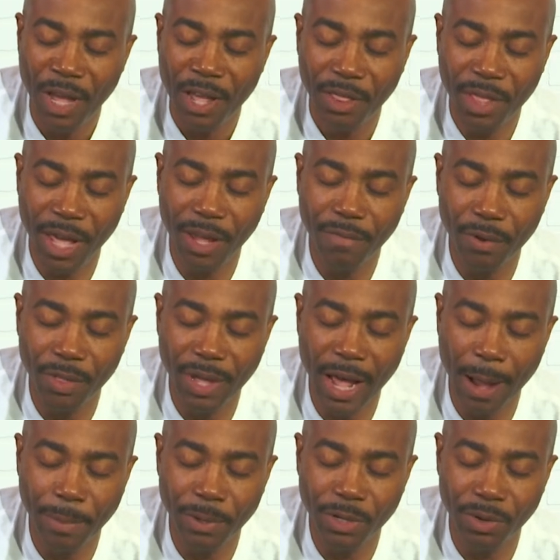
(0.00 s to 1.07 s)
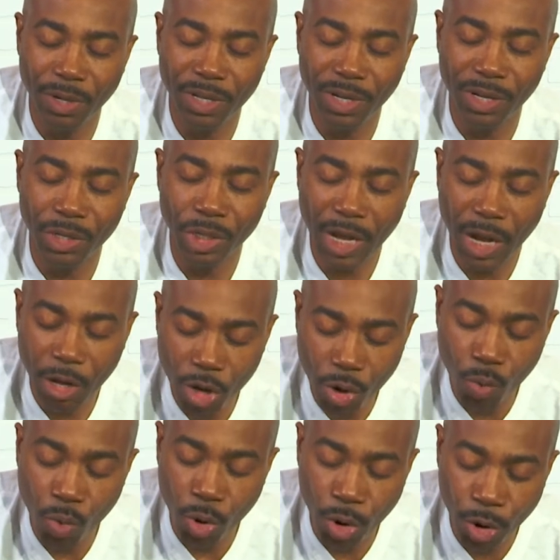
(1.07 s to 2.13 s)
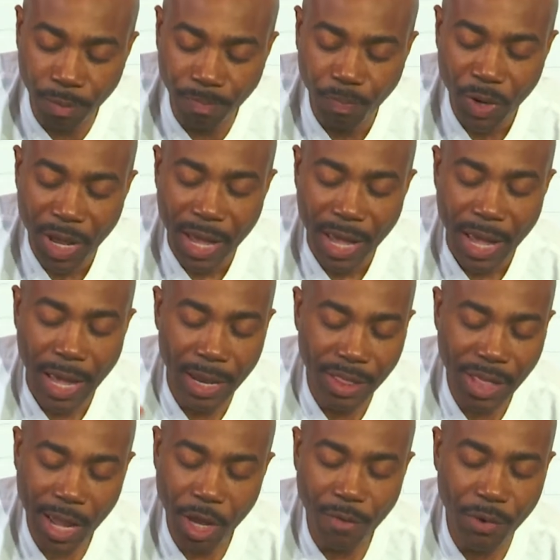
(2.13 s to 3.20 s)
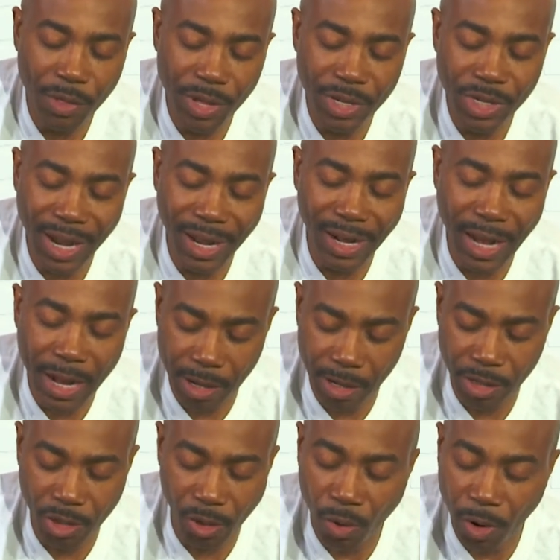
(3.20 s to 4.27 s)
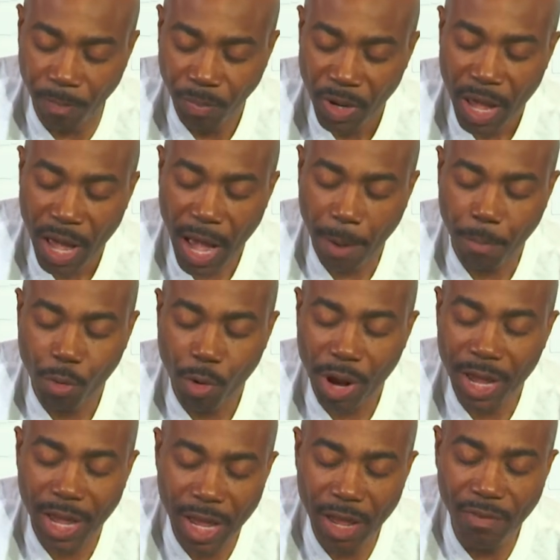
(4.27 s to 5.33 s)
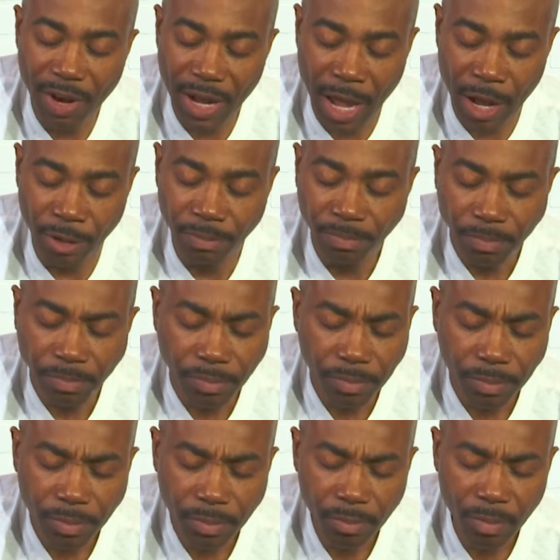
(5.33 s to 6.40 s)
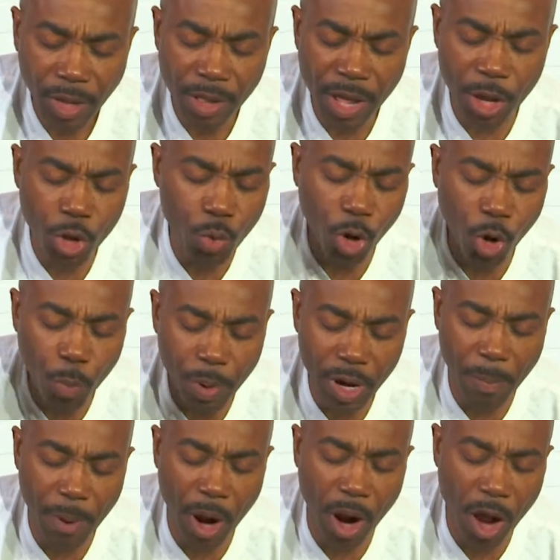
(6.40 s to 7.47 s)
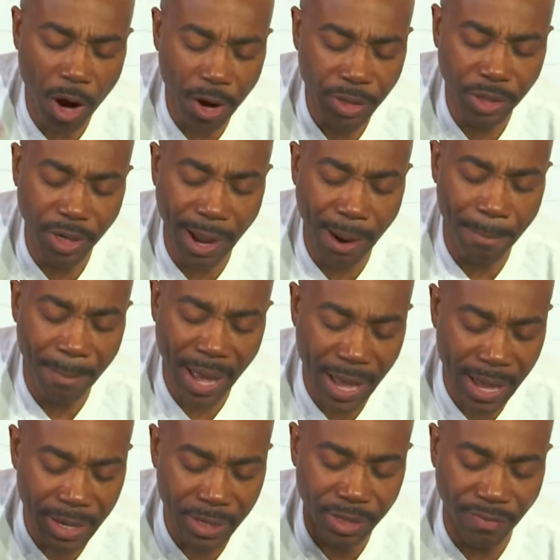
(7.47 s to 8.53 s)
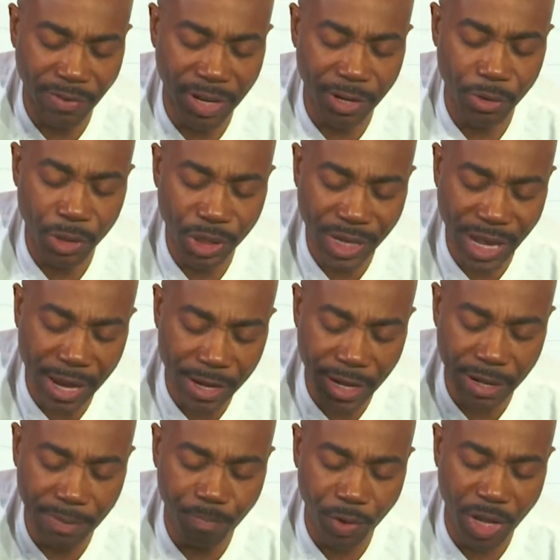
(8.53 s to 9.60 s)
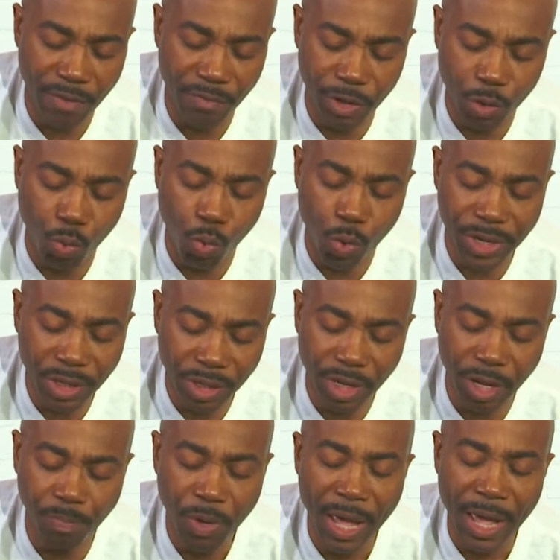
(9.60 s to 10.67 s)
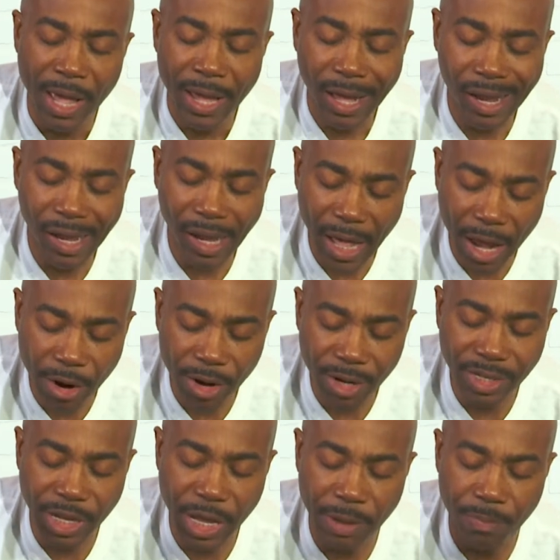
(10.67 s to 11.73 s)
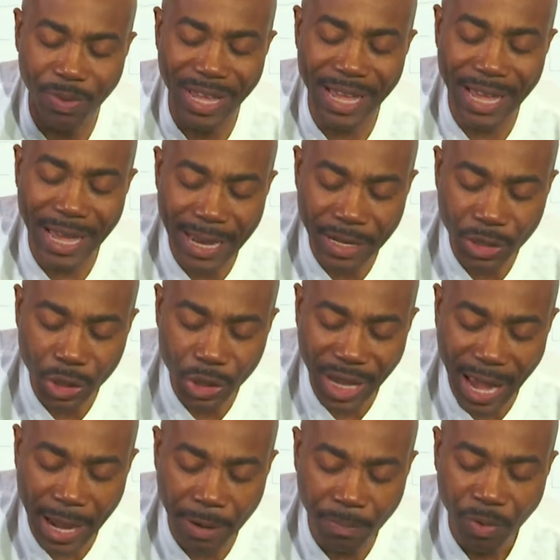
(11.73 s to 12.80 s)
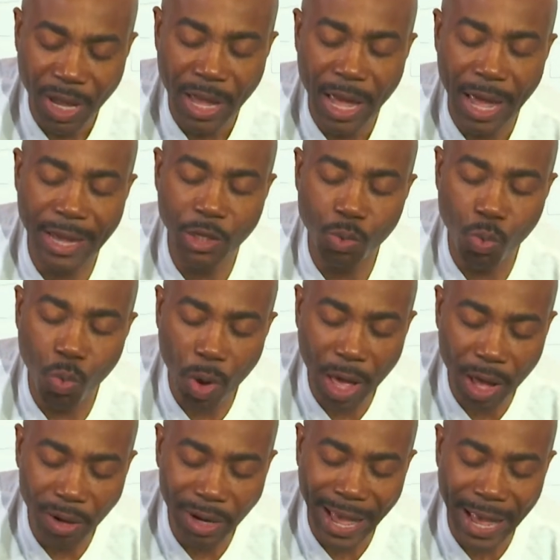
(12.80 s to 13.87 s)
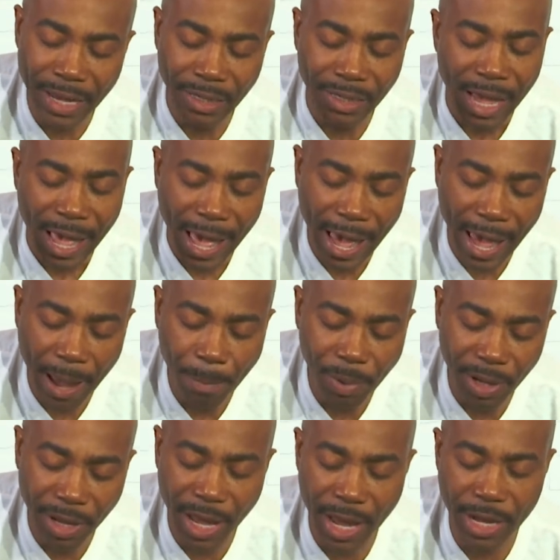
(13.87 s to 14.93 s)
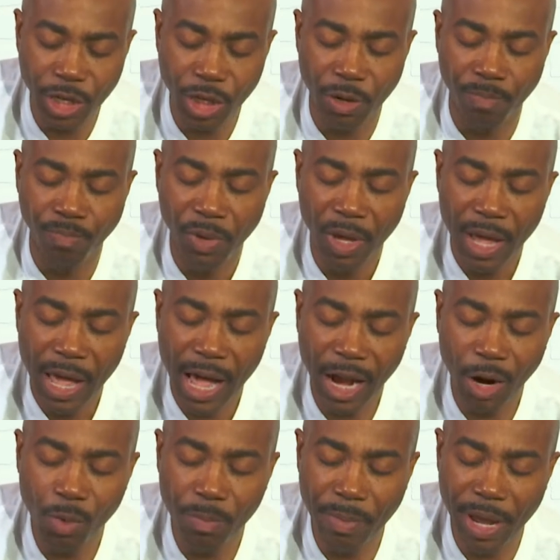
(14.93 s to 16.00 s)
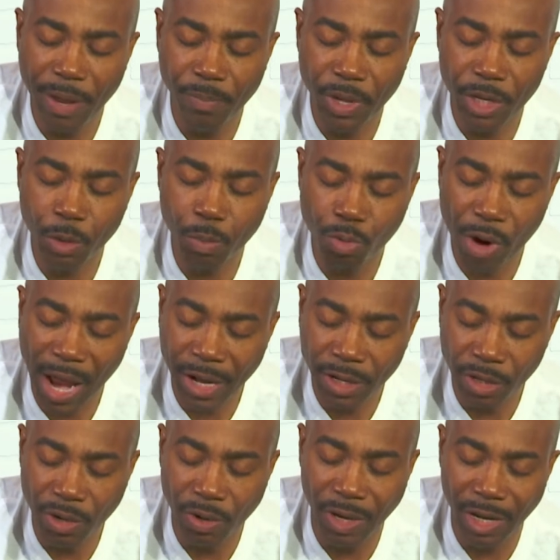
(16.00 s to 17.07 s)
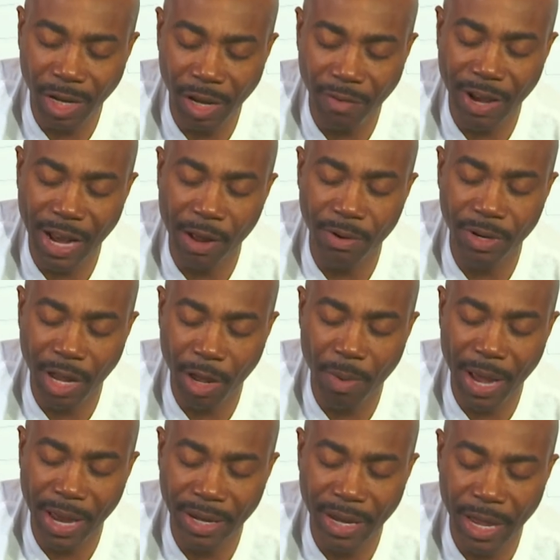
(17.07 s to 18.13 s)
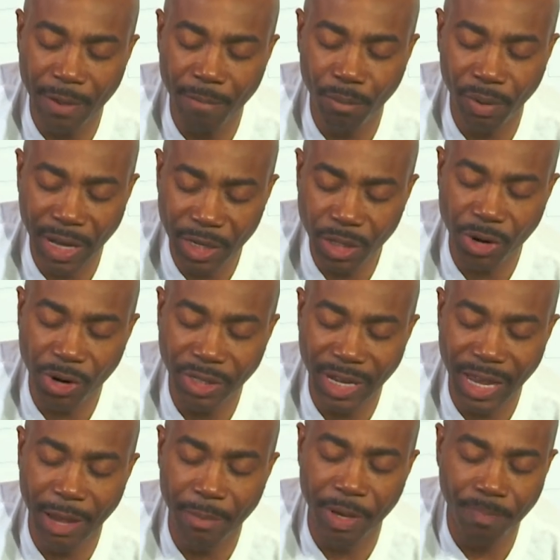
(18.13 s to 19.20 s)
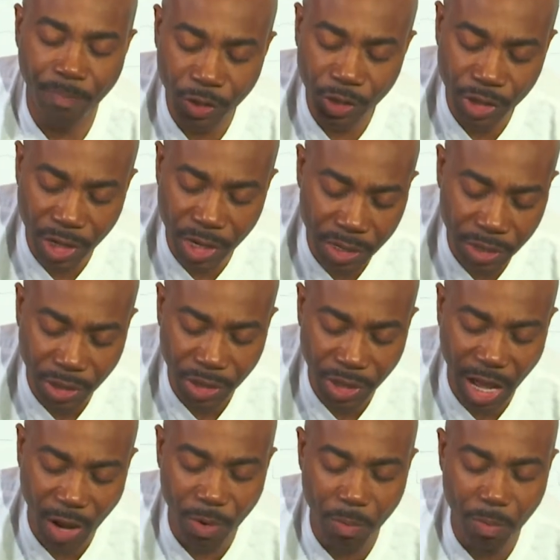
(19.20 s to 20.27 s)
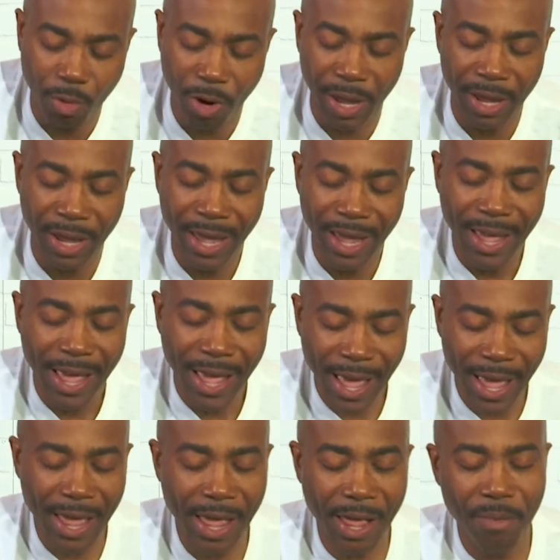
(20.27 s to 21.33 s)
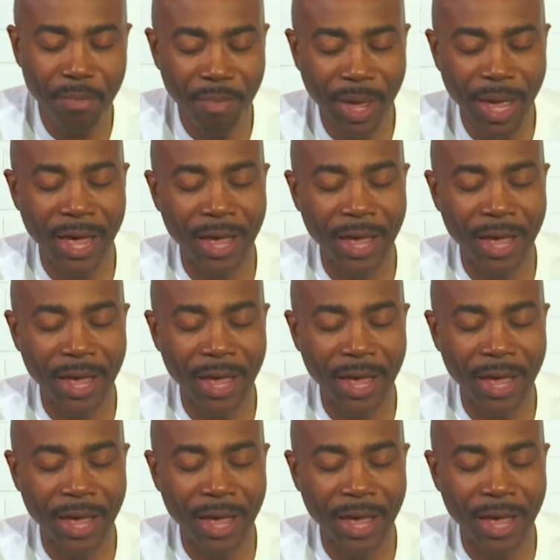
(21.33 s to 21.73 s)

Thank you for the opportunity to study your word. And thank you for these young ladies, Lord. I pray even now that you would open up our hearts and our minds of understanding, give us wisdom, clarity, insight, as well as application. How do we make this practical and live it out day by day? Bless our time. In Jesus' name we pray. Amen.